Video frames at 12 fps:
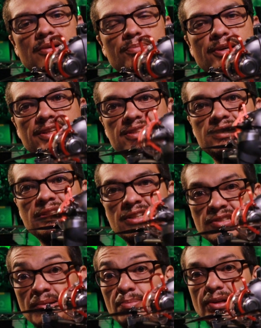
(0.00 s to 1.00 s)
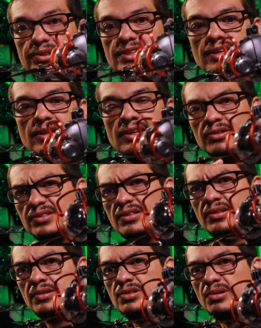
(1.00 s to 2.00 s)
But it's not built in. And
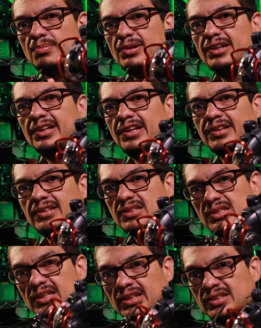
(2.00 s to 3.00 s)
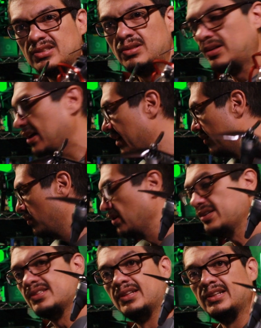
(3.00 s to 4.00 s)
also durability on this thing is a lot
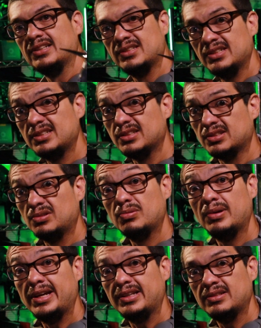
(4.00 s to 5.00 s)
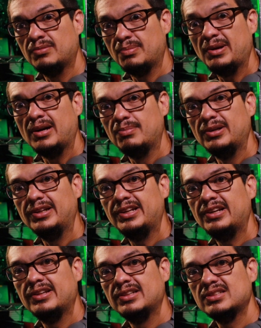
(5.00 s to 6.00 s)
worse than this. This is great.
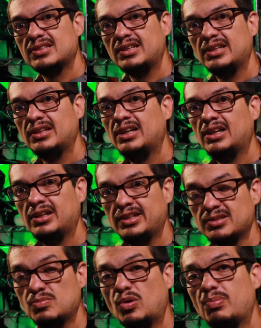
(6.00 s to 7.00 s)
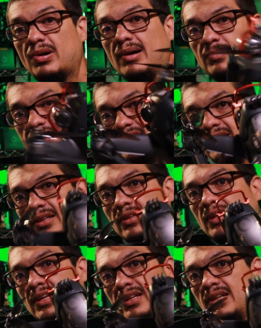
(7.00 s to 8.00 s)
Repairability on this thing is more promising
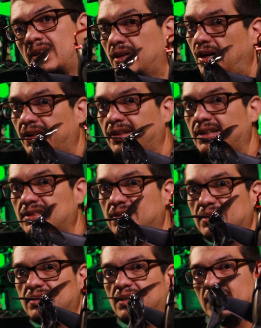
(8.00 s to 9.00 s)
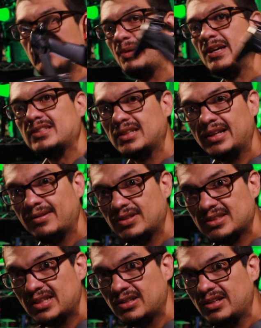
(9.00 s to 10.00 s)
than on this. This thing you basically have to
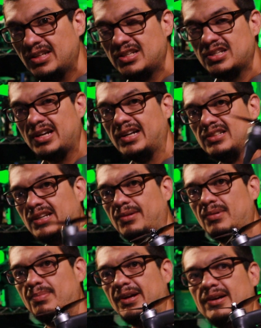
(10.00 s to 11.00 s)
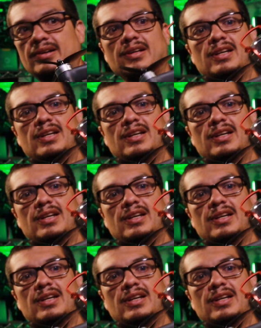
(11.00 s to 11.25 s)
send to DJI to get repaired.